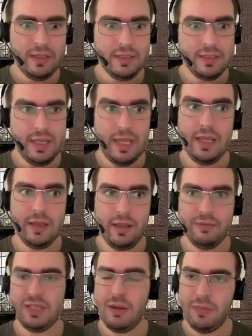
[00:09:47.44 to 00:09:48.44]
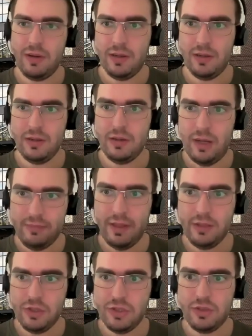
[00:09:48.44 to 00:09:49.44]
They have some
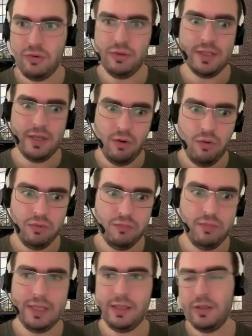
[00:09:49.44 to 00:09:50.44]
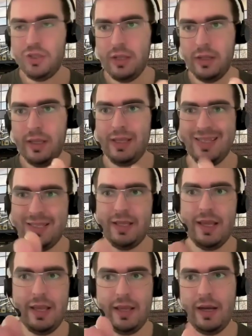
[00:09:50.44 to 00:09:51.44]
advantages on their own, but generally
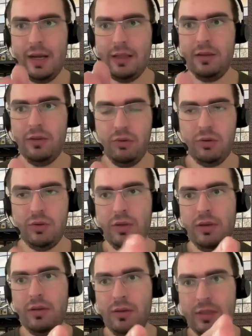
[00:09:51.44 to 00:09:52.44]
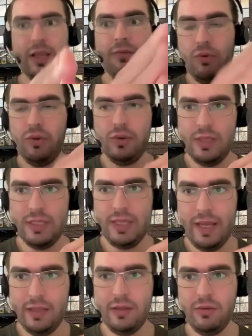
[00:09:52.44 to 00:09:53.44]
they were not
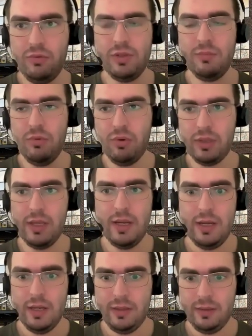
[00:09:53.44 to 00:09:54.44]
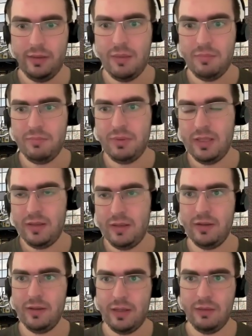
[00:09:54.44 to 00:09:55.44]
designed to support typed
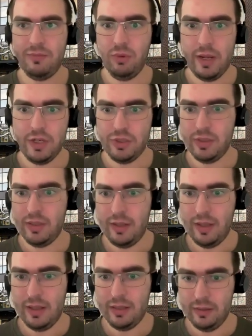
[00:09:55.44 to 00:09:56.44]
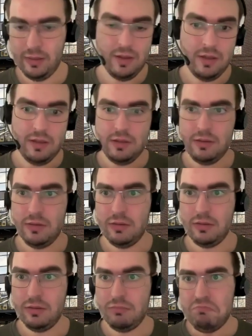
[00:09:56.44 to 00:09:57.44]
configuration, and
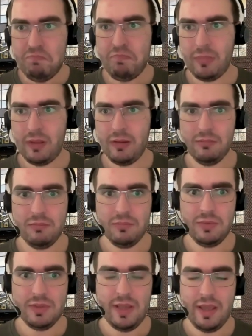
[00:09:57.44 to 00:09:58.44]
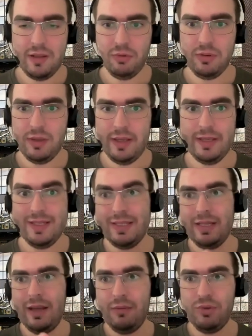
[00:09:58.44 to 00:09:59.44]
they are not as,
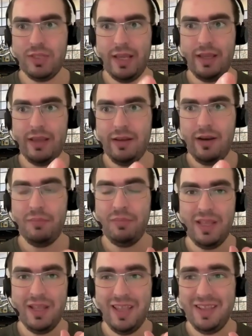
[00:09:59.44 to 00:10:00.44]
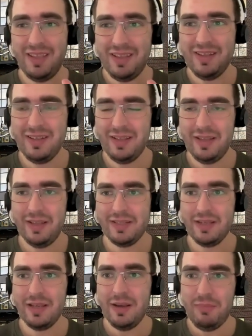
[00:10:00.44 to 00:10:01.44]
I would say, opinionated
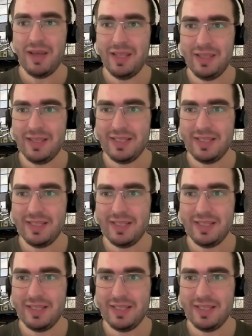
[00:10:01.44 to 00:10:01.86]
as pydantic